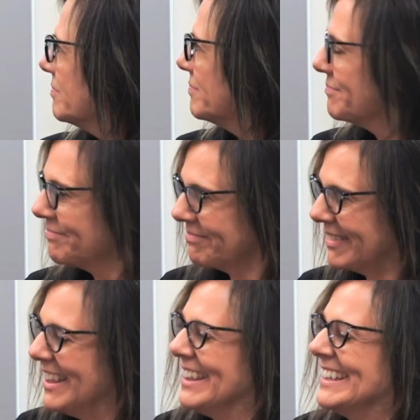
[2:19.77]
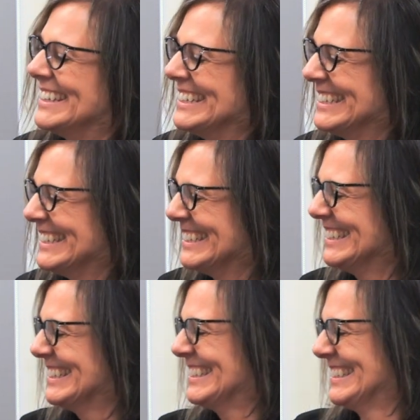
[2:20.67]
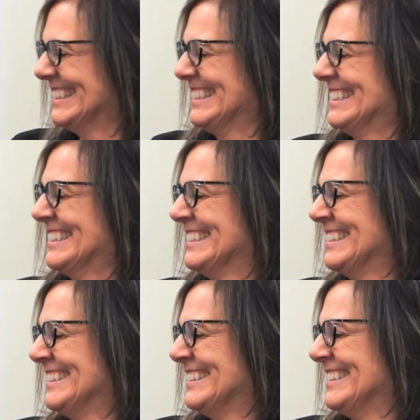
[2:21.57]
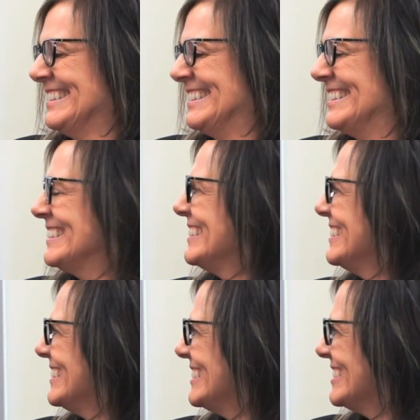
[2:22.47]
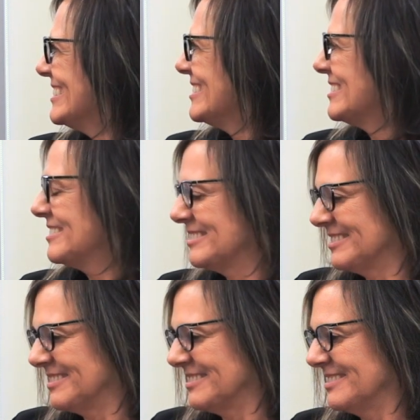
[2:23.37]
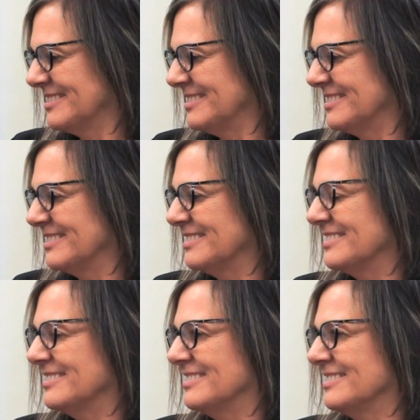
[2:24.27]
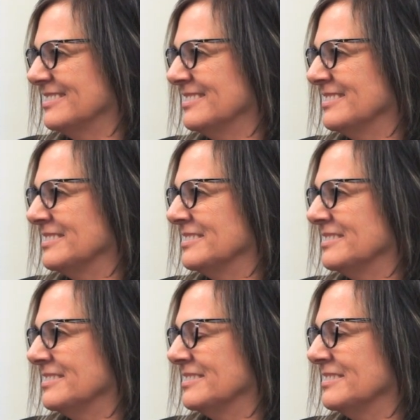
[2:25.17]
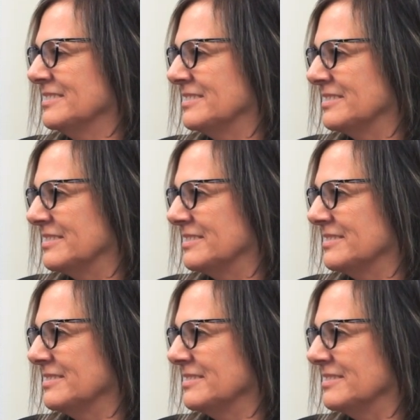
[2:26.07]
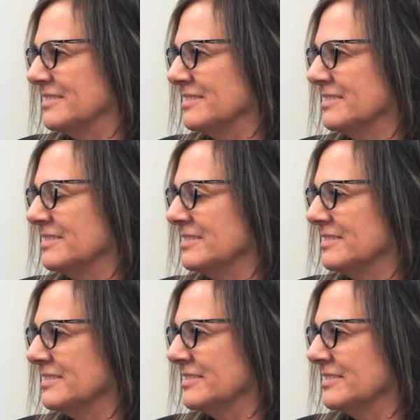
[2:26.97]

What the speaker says: (not speaking)